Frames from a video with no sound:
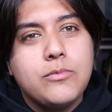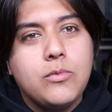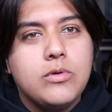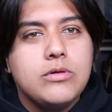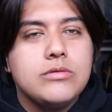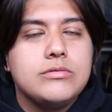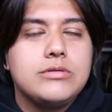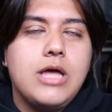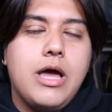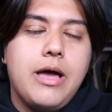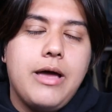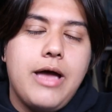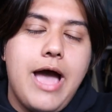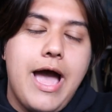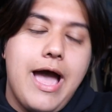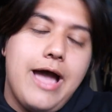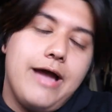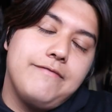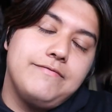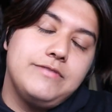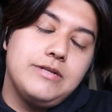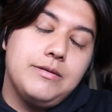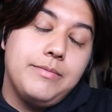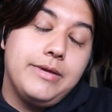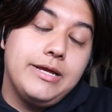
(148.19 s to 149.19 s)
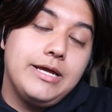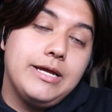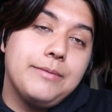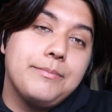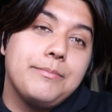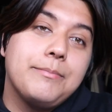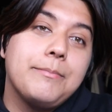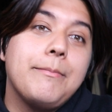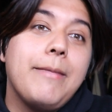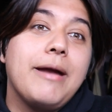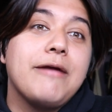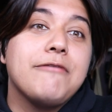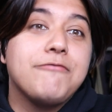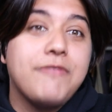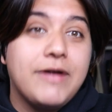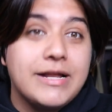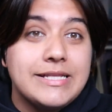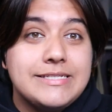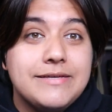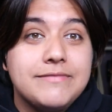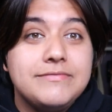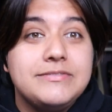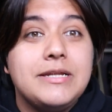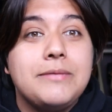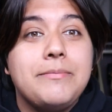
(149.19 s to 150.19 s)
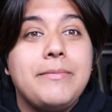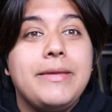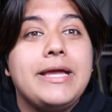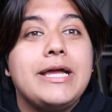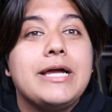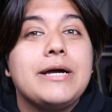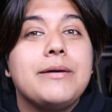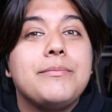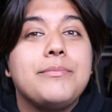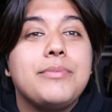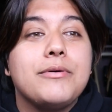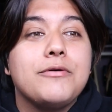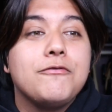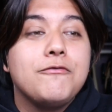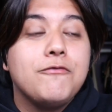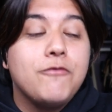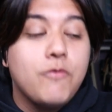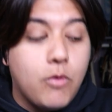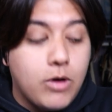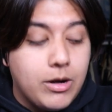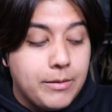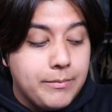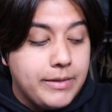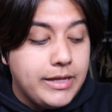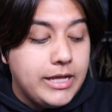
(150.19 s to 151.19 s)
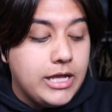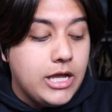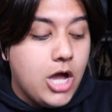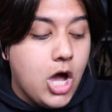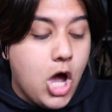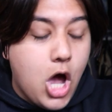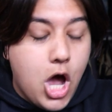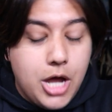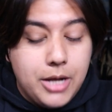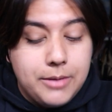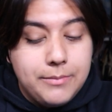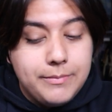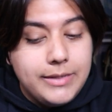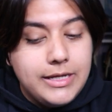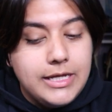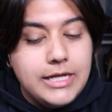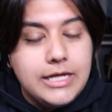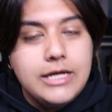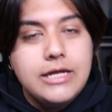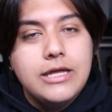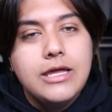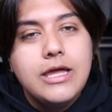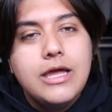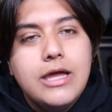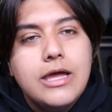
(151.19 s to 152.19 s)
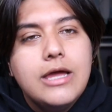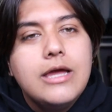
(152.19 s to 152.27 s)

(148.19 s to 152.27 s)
my friends have done makeup for me on me.